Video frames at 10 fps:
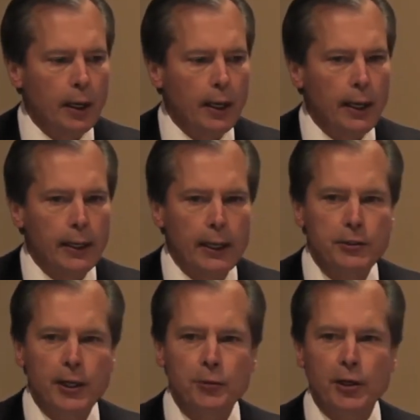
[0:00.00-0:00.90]
uh, a
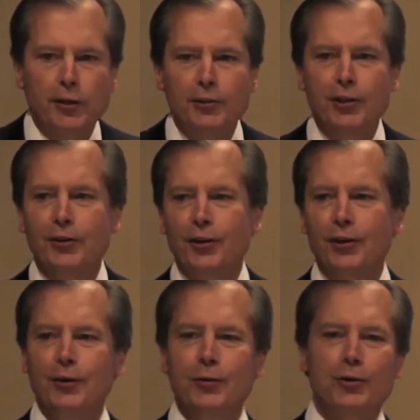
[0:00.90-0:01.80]
subject that's in the
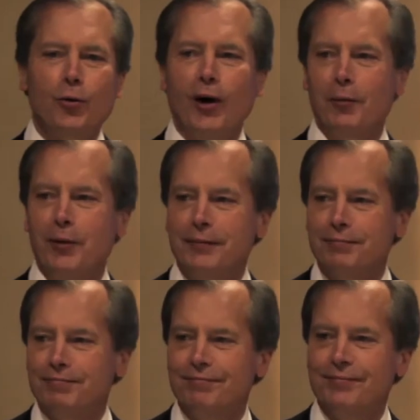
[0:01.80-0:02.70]
news quite a bit,
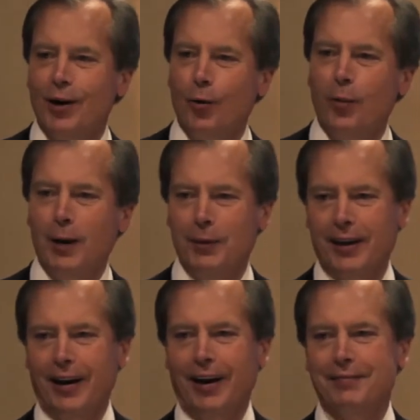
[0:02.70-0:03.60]

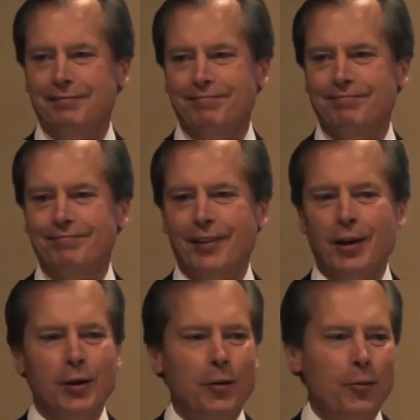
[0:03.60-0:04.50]
Obamacare.
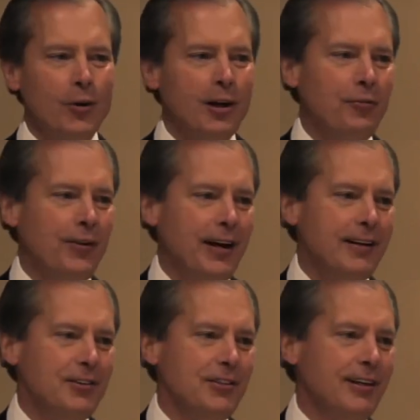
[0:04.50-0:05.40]
What
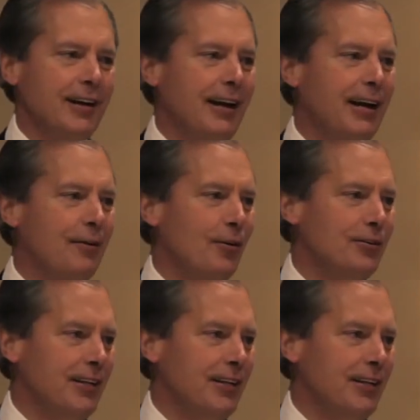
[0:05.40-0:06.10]
effect is it going to have on